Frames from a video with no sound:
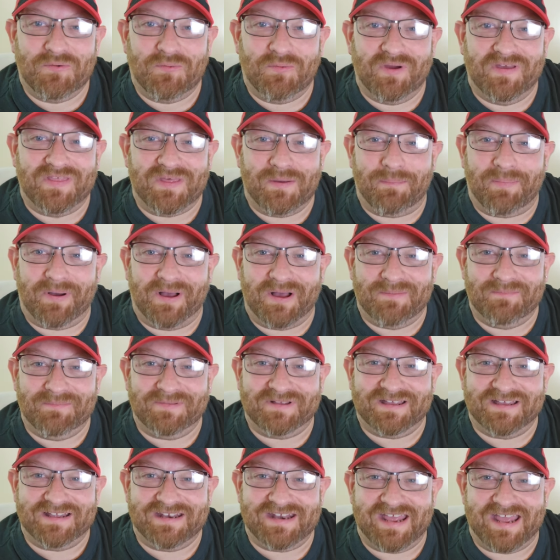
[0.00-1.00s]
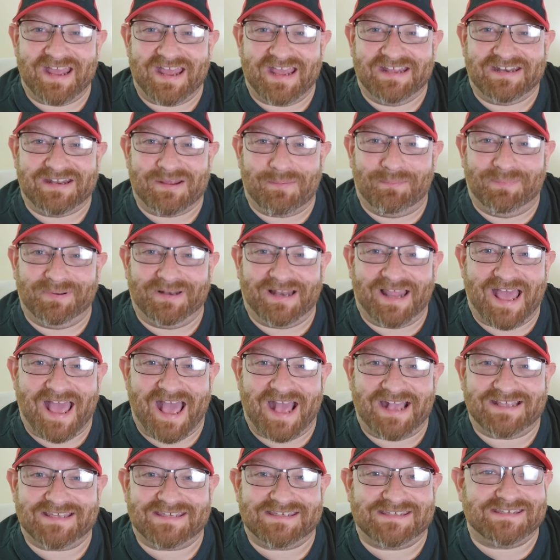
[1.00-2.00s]
with a pumpkin and a
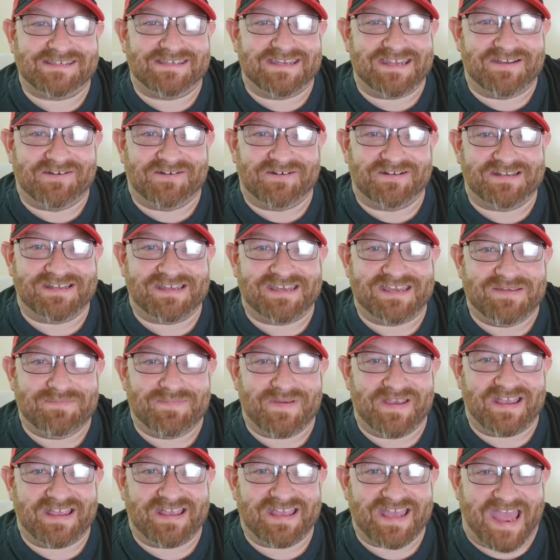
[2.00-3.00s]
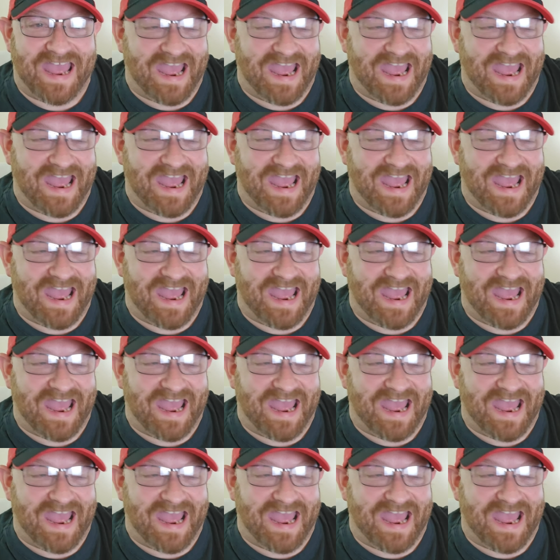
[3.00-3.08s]
black secret-keeping